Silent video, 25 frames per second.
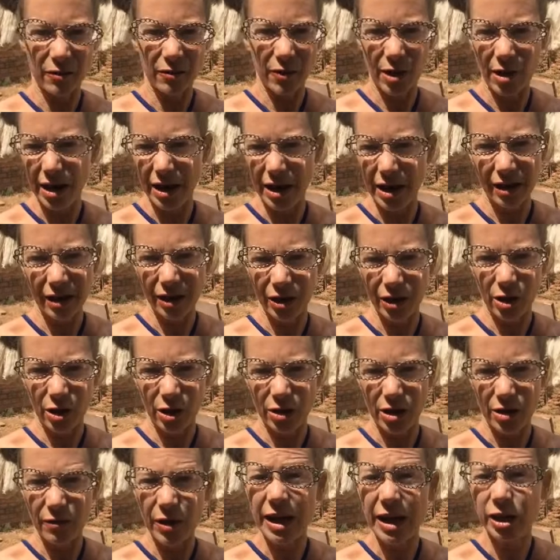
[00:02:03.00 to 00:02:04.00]
very
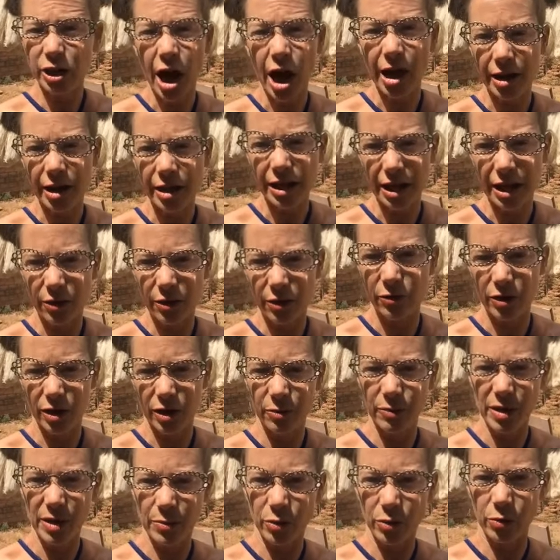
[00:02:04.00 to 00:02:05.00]
toxic for the
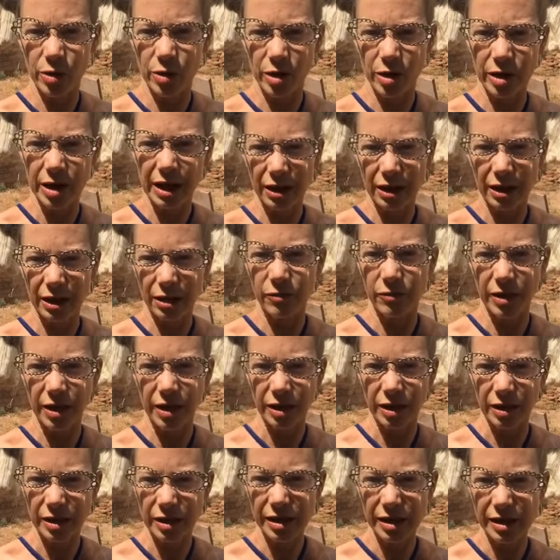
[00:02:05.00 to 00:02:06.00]
people working in the
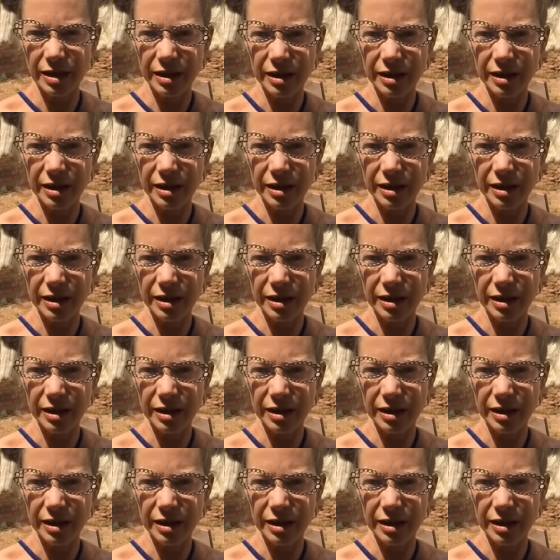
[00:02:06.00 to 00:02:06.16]
fields,